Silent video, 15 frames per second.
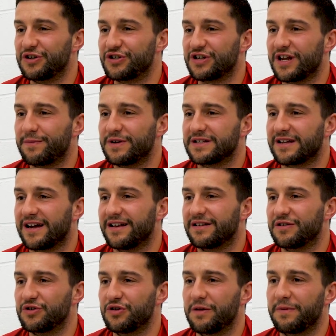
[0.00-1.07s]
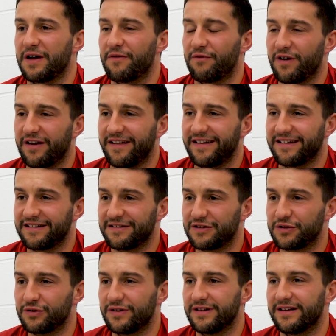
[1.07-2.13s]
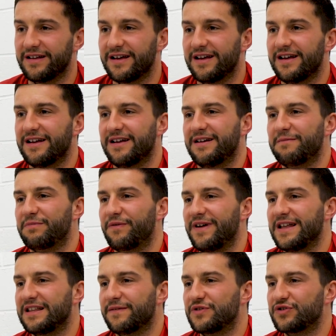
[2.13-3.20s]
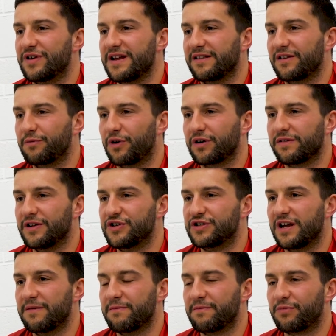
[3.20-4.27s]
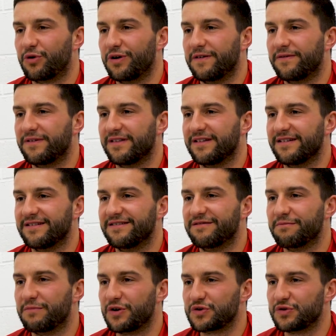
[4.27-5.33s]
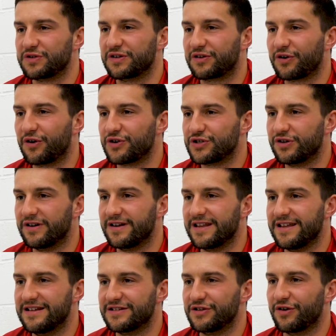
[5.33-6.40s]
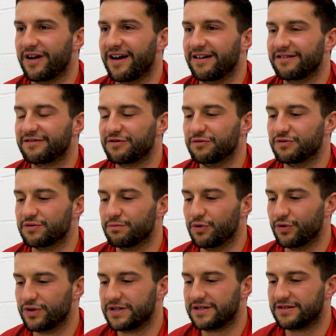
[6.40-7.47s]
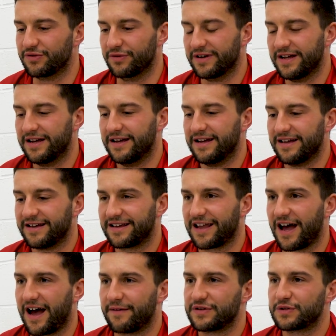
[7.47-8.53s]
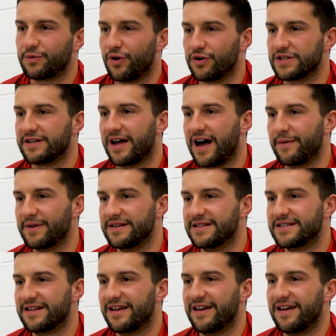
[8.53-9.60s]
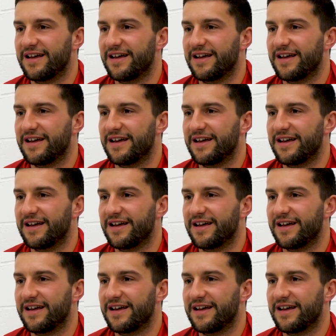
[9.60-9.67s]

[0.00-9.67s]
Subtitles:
shape as you can, doing a bit of running, doing preventive strength and work in the gym, probably for the muscles that cross your knees and your ankles most, so calves, quads and hammies.